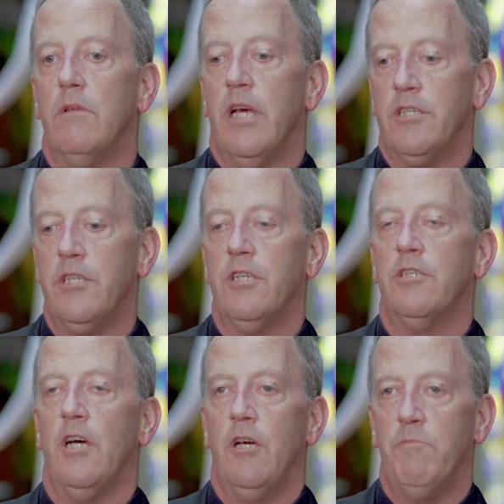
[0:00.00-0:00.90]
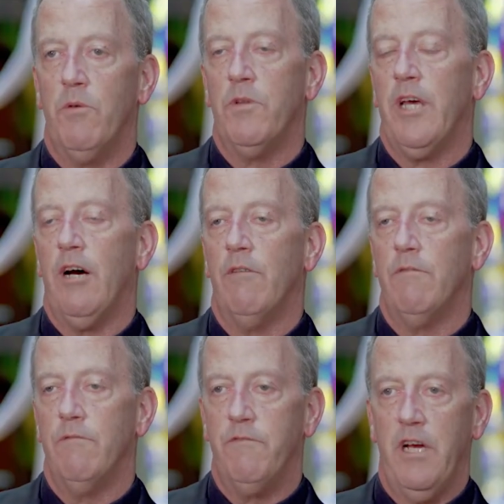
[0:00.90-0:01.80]
gets things done, but
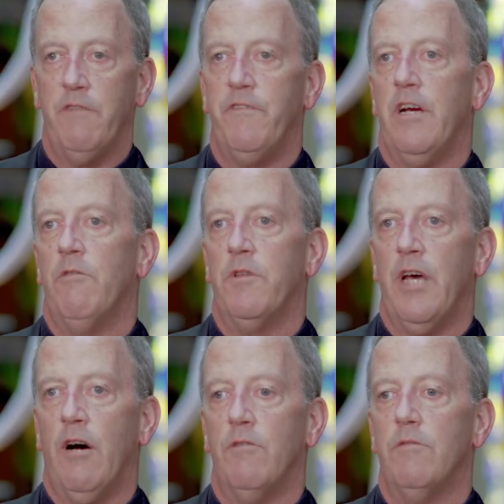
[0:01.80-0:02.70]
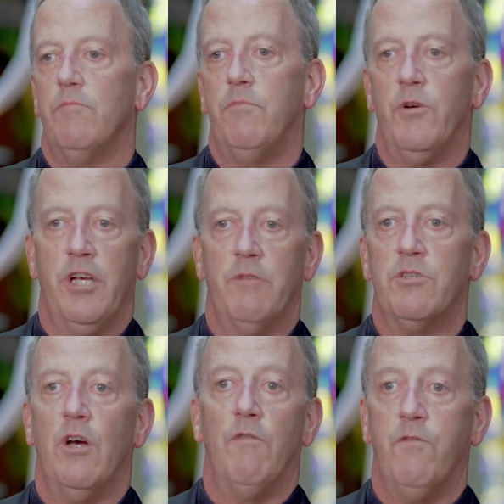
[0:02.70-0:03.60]
without fanfare, without putting
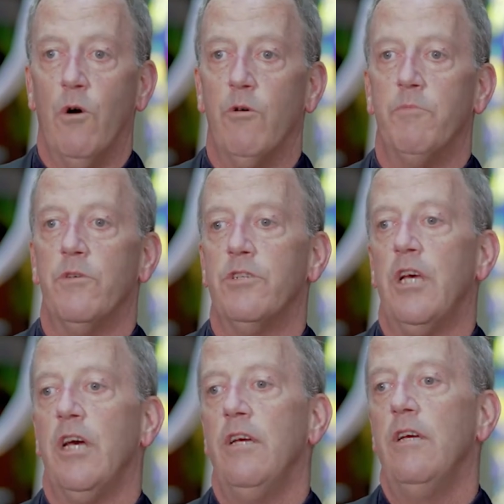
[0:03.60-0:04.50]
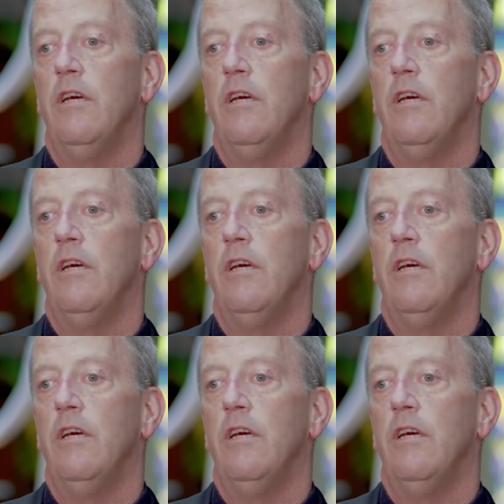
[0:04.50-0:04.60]
himself forward per se.